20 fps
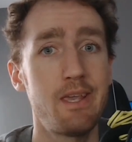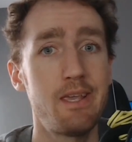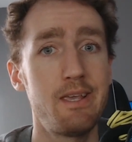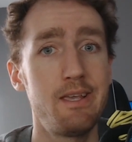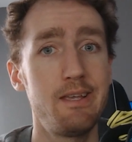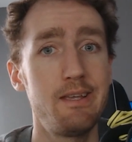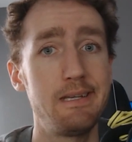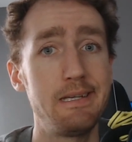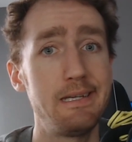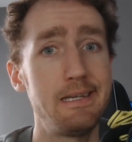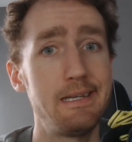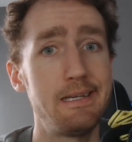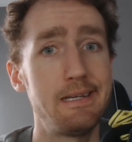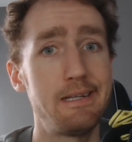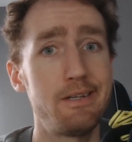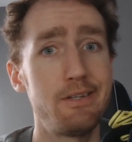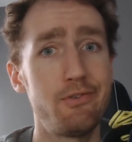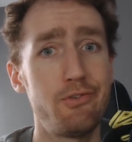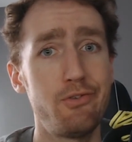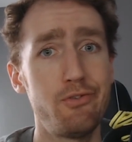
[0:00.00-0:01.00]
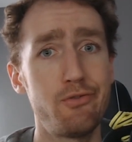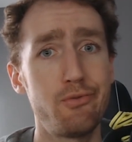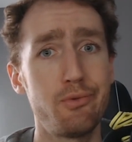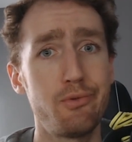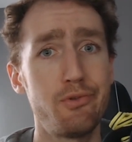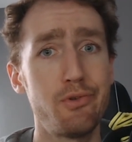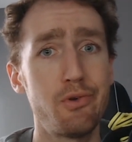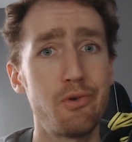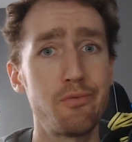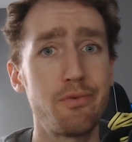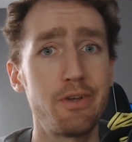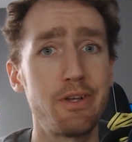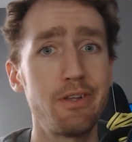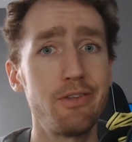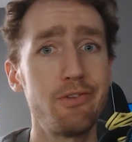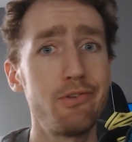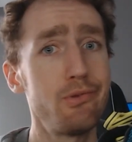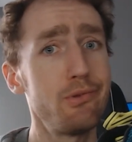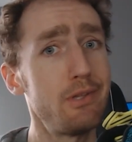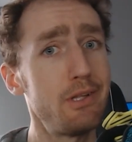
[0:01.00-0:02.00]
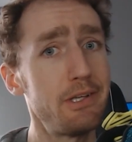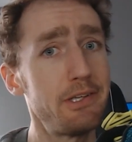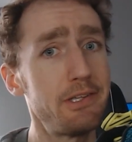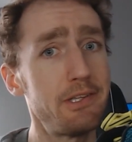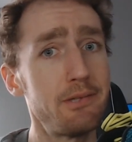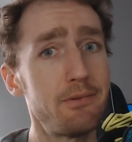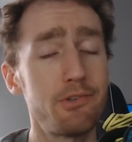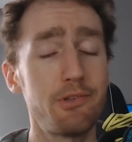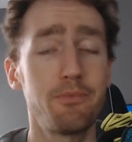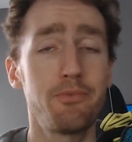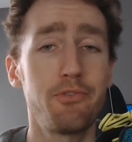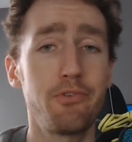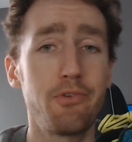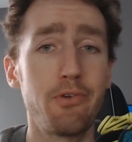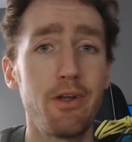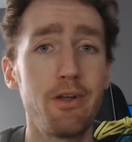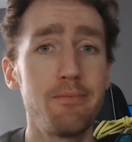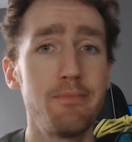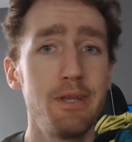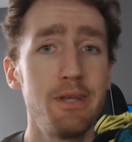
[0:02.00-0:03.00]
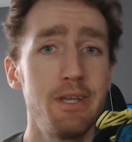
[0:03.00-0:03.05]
And as usual, don't forget to like and subscribe.